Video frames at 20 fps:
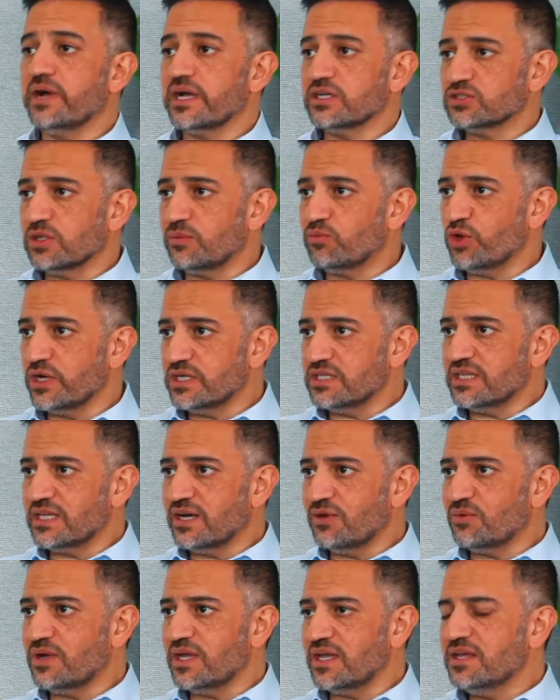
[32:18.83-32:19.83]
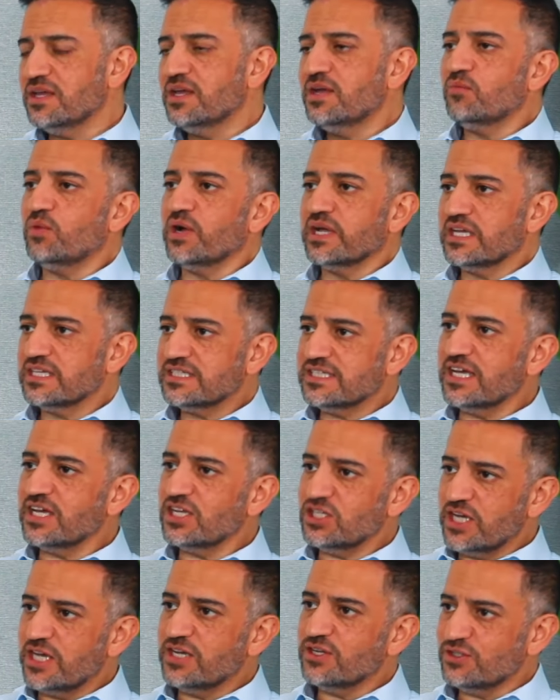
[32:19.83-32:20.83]
banks operate in that way but i guess their
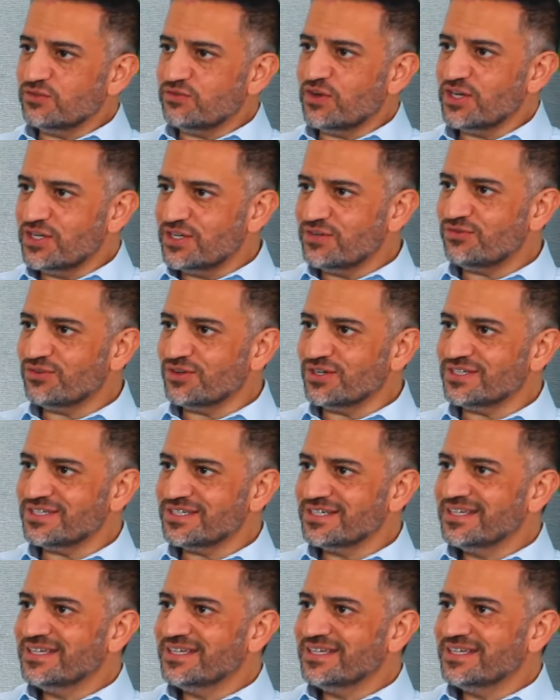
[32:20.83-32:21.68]
agenda is very different